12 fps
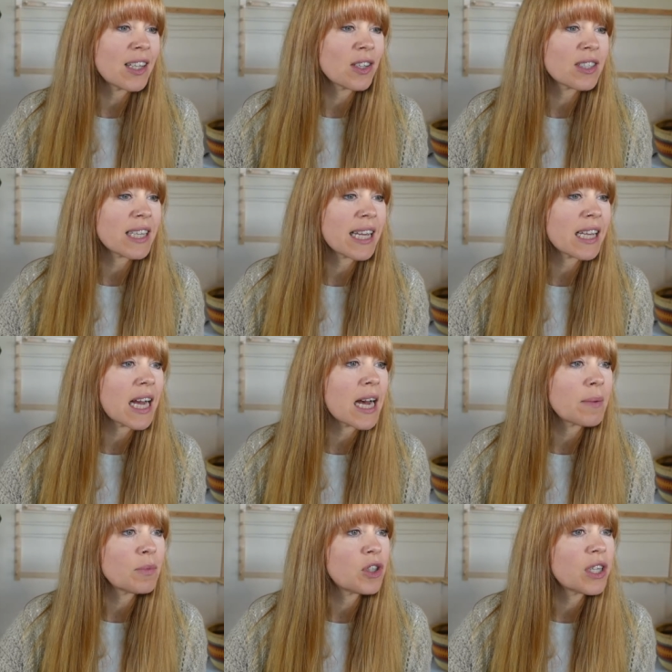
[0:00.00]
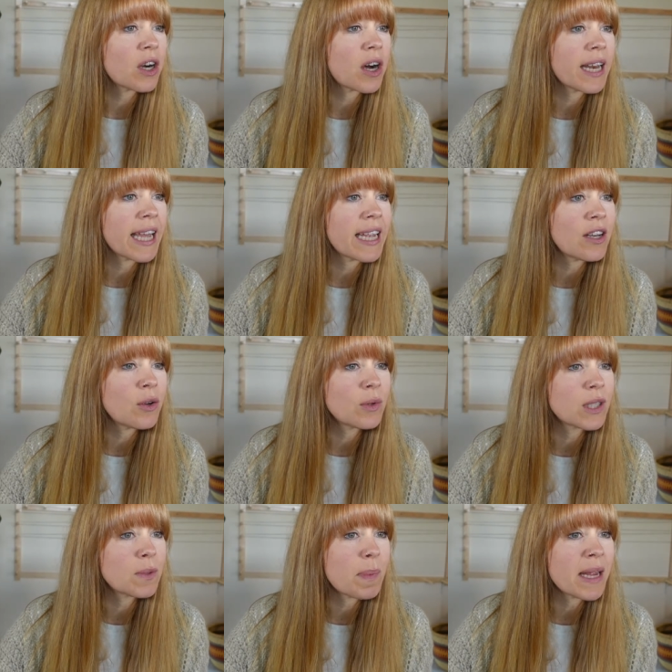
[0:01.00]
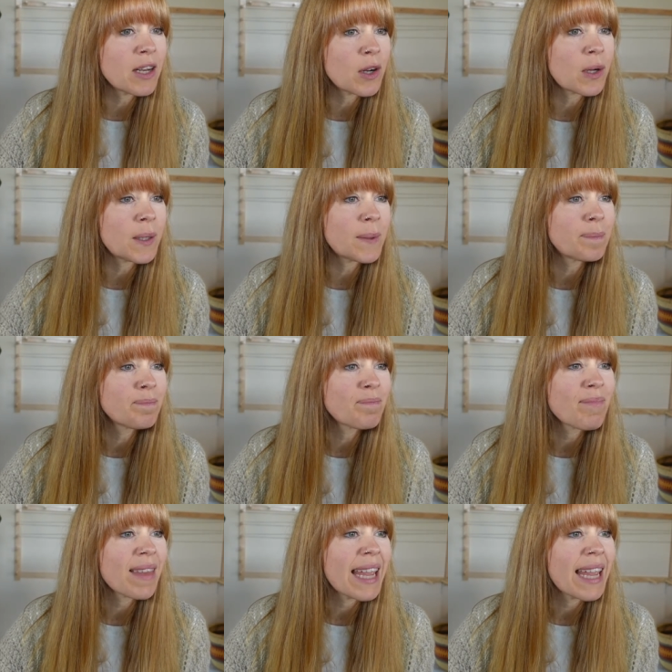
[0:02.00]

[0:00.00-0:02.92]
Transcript: It looks like um, she got a new spindle.